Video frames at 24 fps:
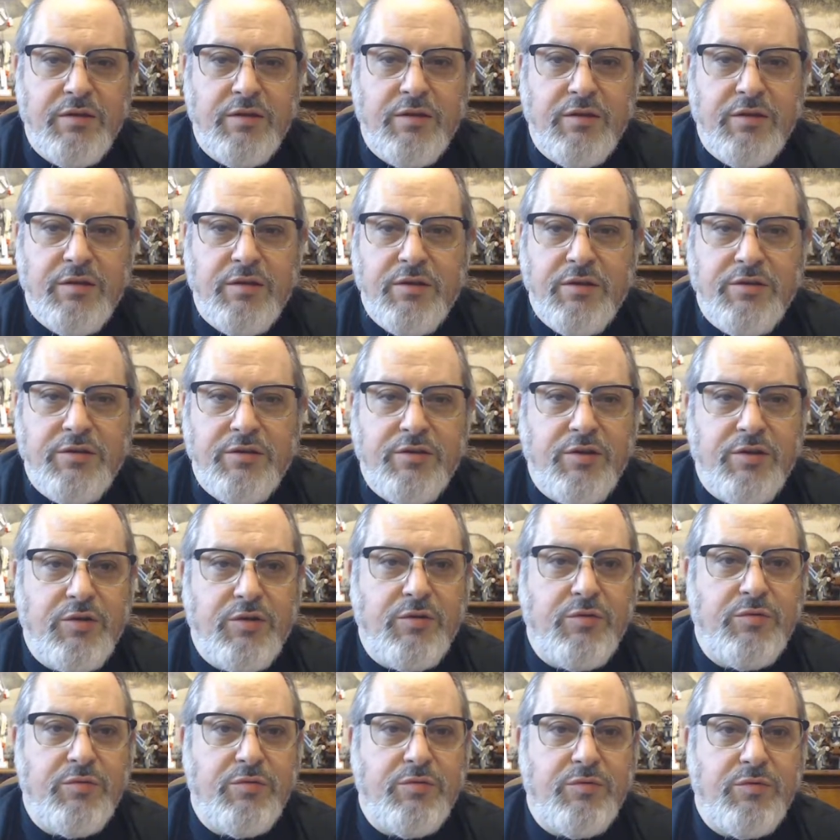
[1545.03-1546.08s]

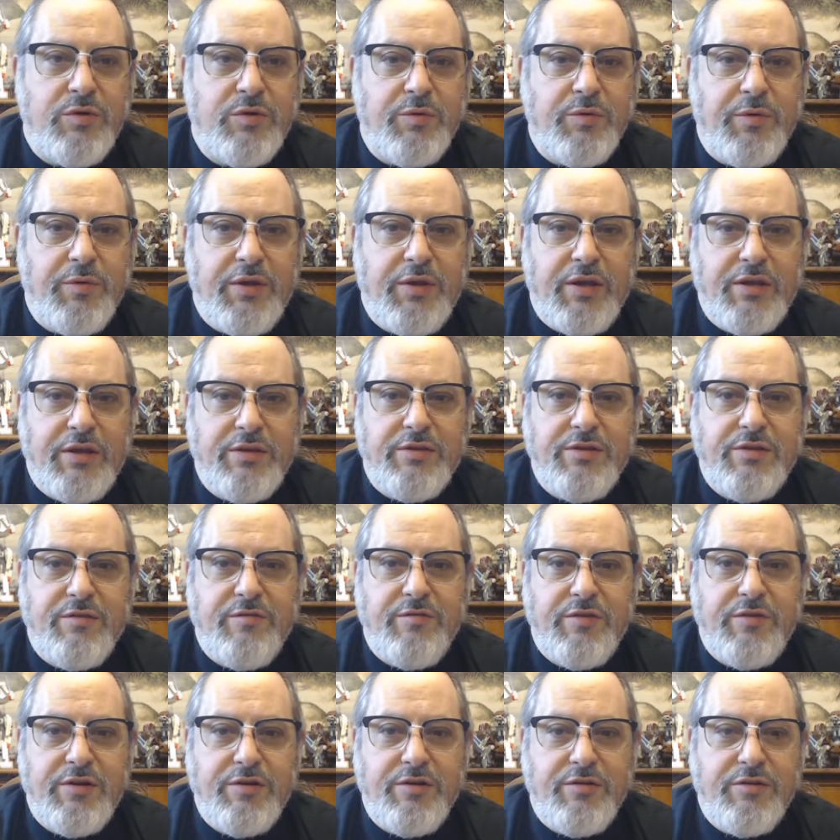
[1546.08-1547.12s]
So where are we at?
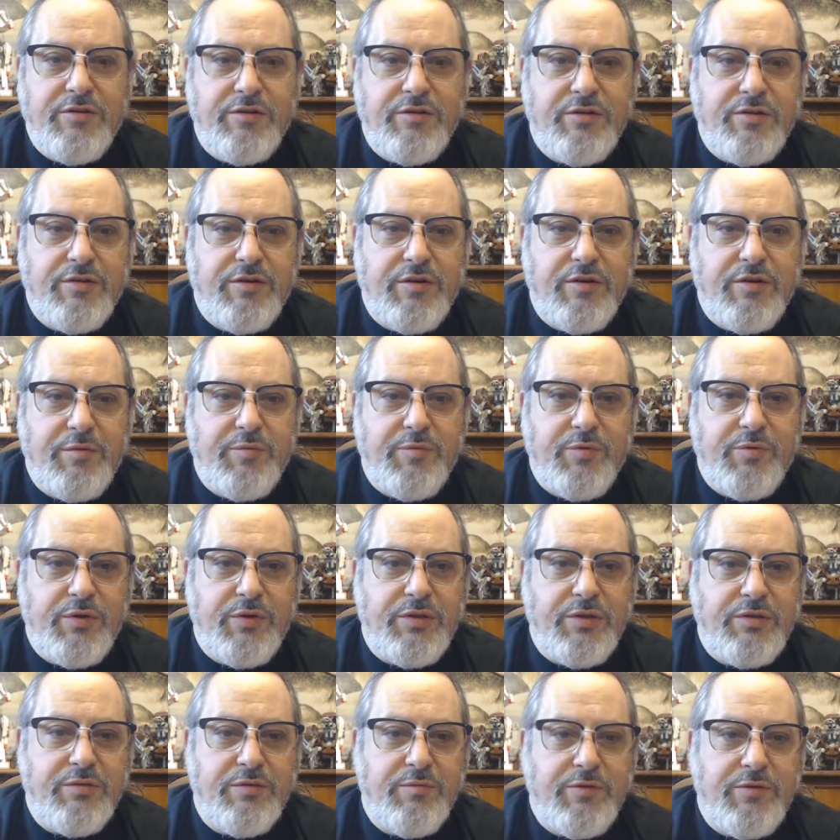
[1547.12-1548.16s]
730
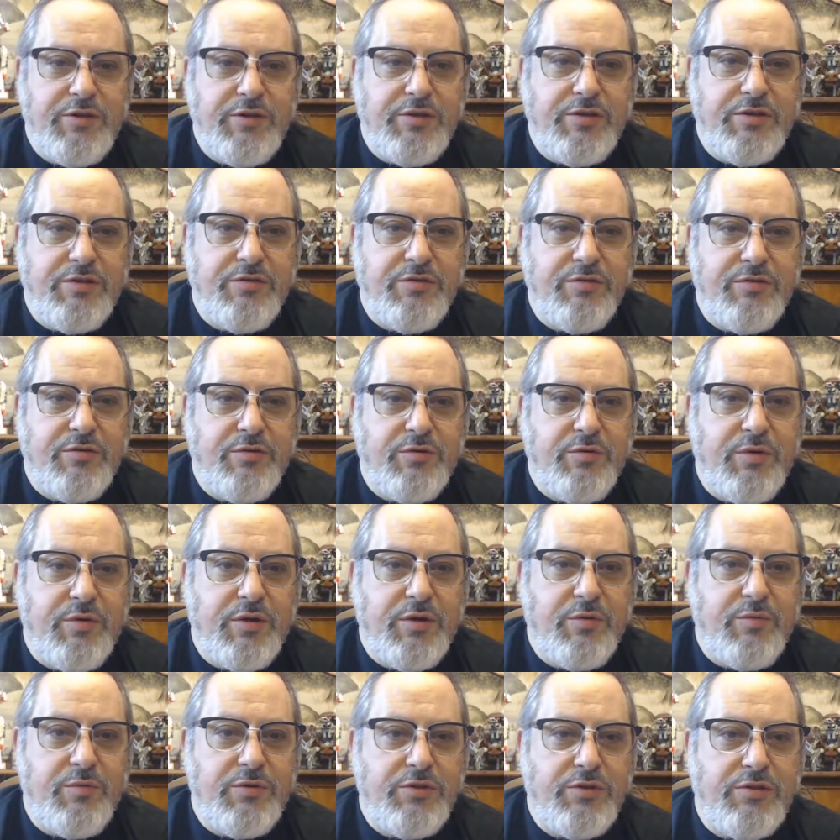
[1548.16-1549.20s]
points. Let me just do a
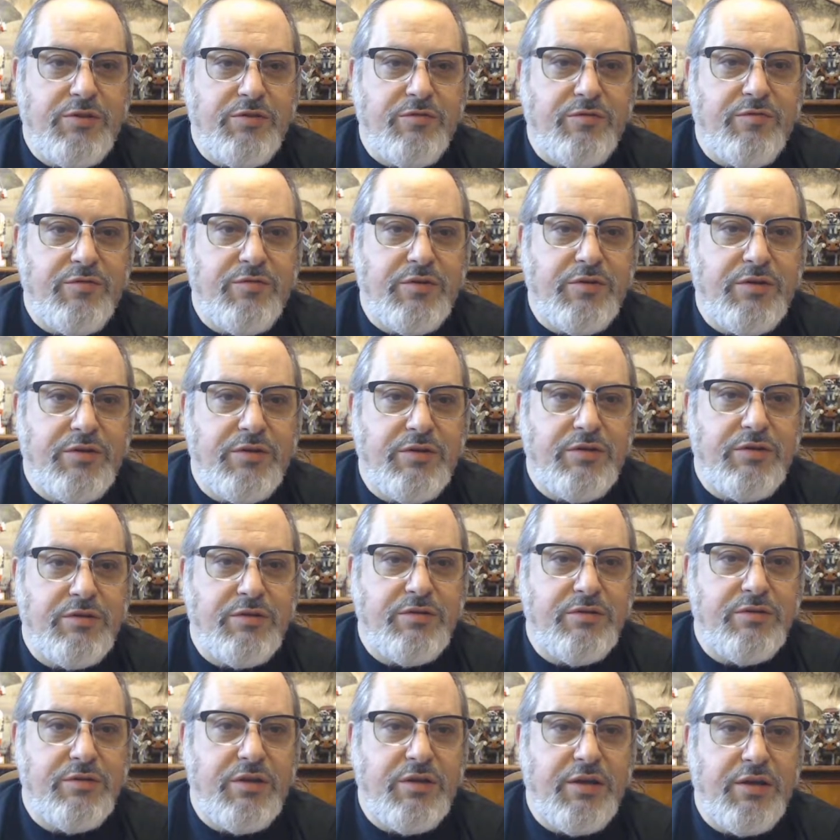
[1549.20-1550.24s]
quick once over
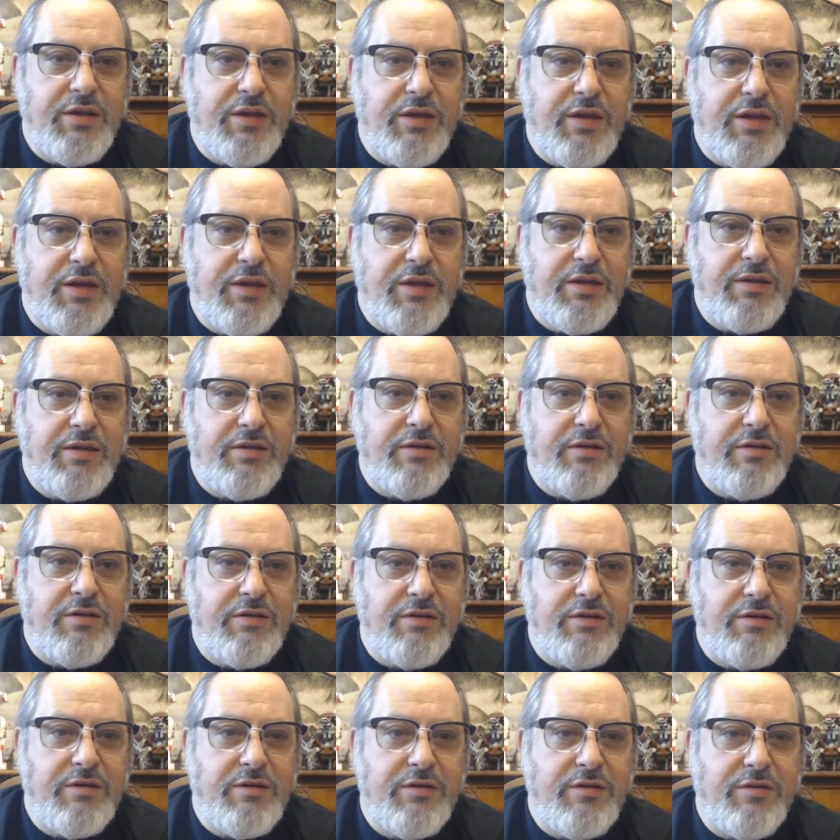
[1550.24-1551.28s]
again.
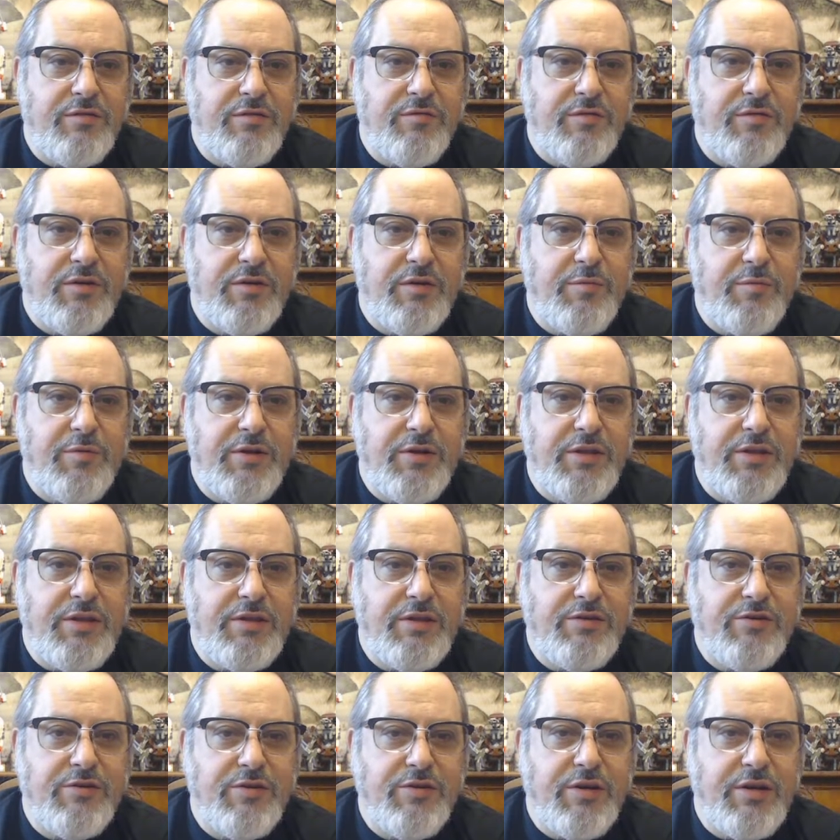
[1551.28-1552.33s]
For anybody
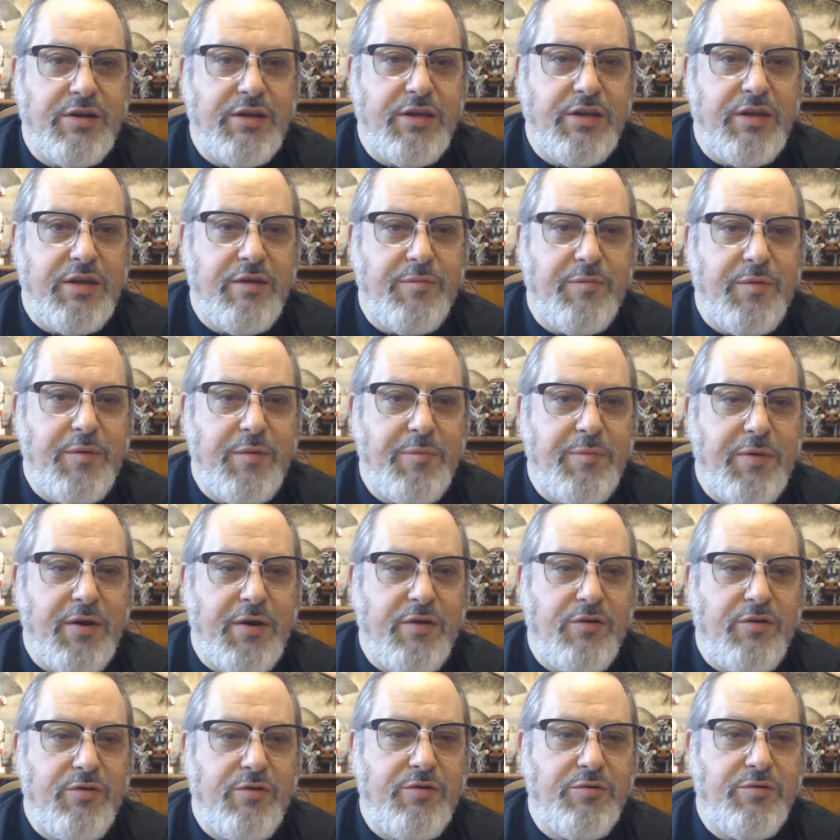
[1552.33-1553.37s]
that's trying to keep up at
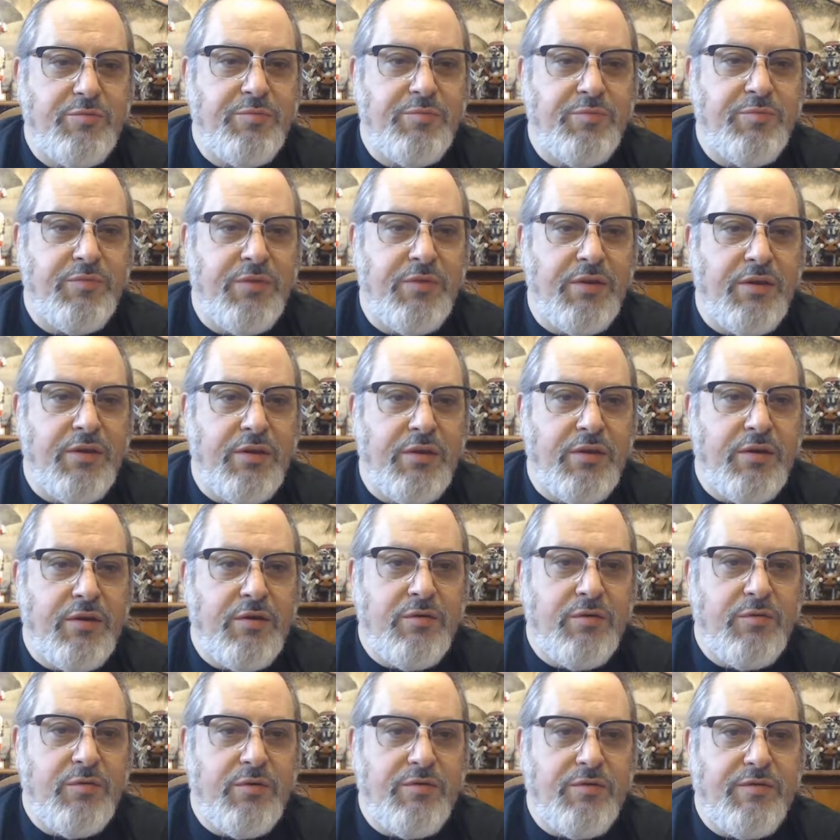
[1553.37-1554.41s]
home,
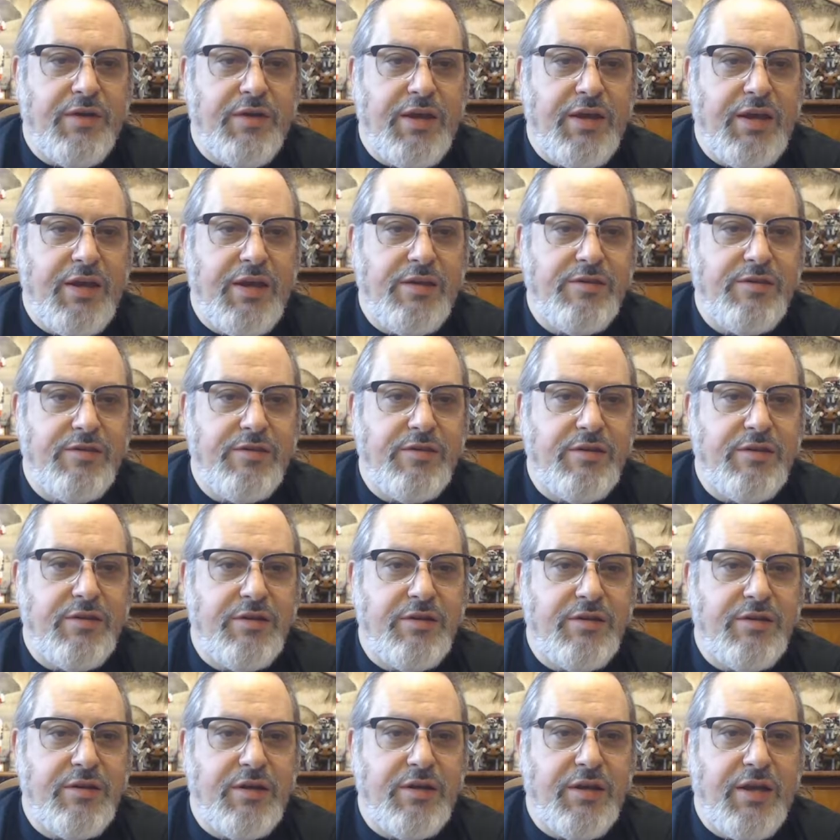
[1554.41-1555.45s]
we have a
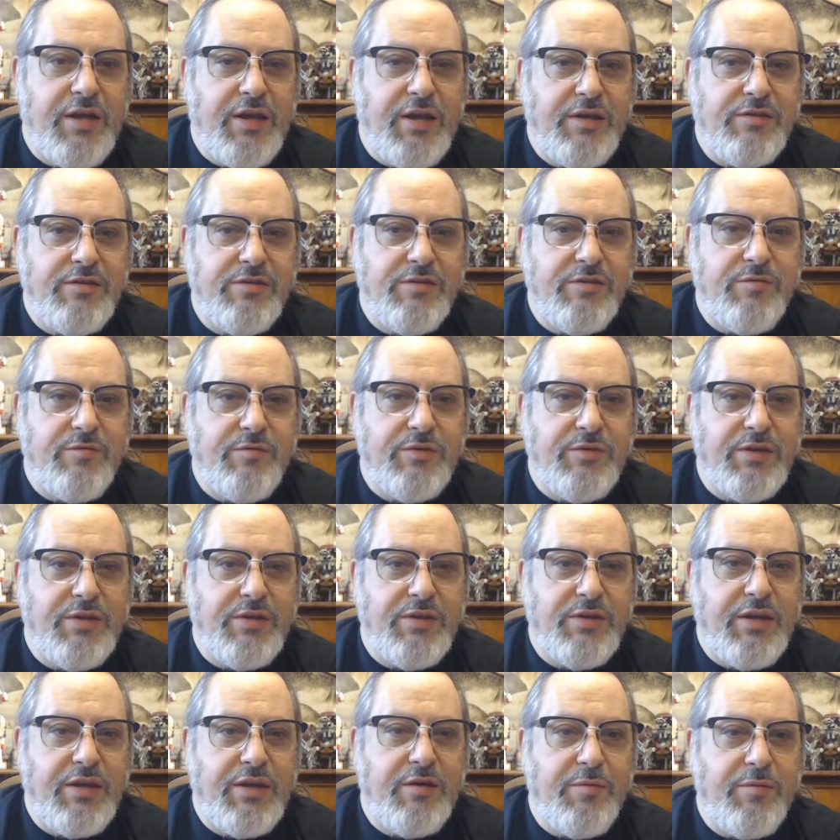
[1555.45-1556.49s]
Castellan with a
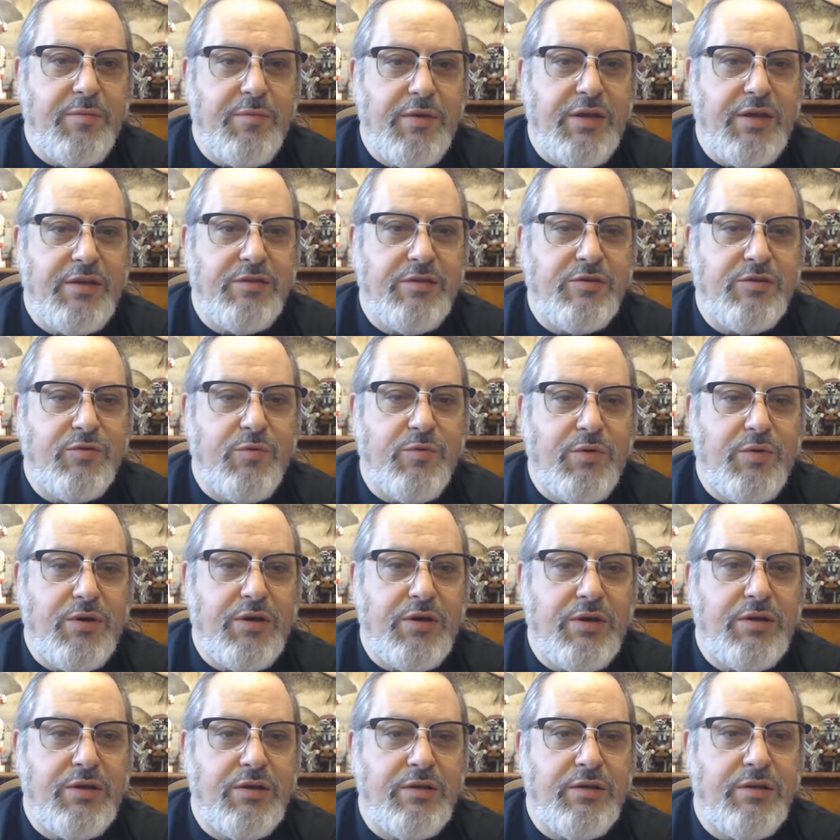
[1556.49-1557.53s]
command
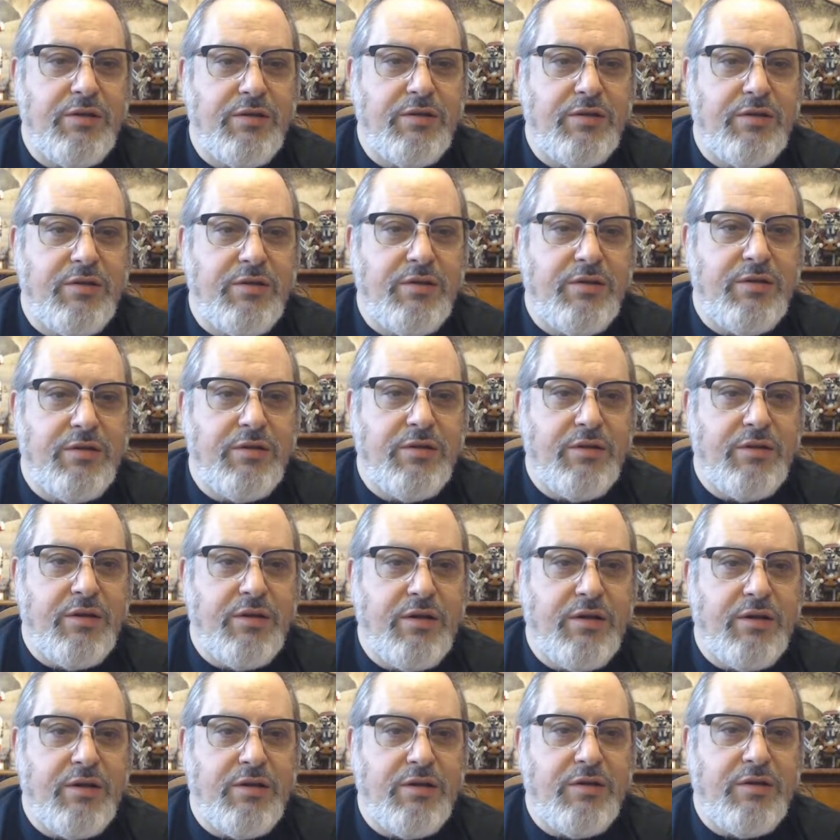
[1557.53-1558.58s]
squad,
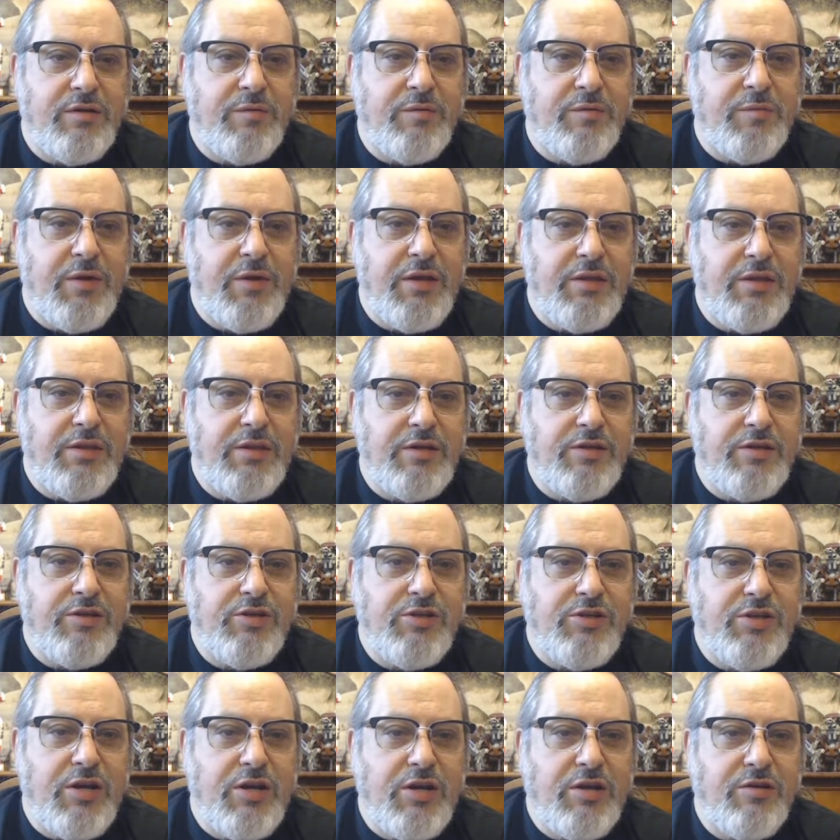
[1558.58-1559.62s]
and then
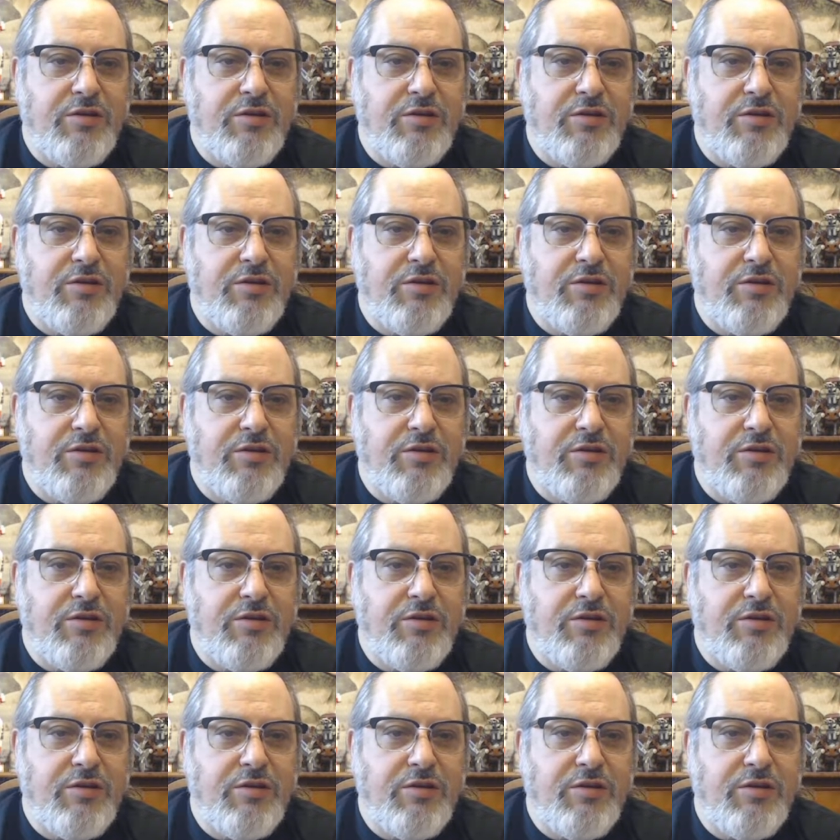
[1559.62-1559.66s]
shock